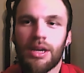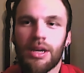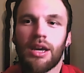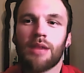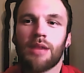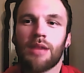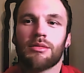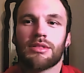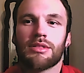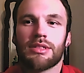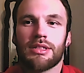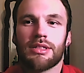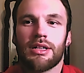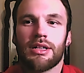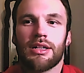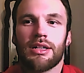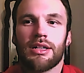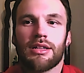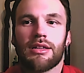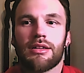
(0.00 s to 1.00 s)
able to
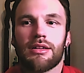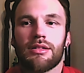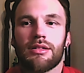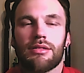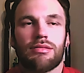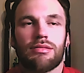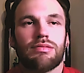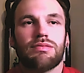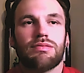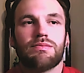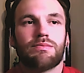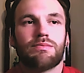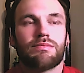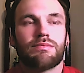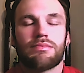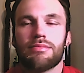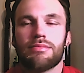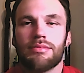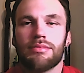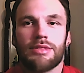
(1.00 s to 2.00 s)
like,
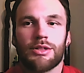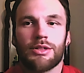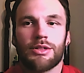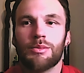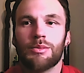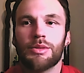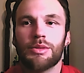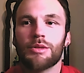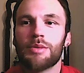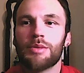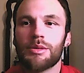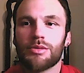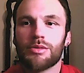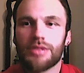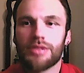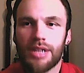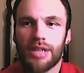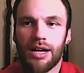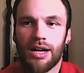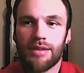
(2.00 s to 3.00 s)
build people's
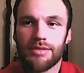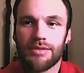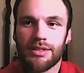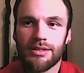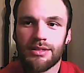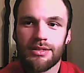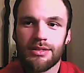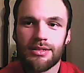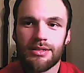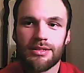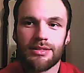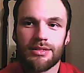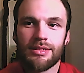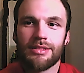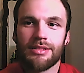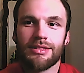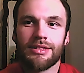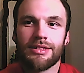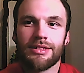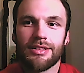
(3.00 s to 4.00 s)
confidence
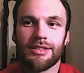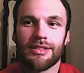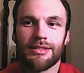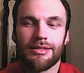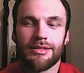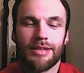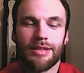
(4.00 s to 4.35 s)
and like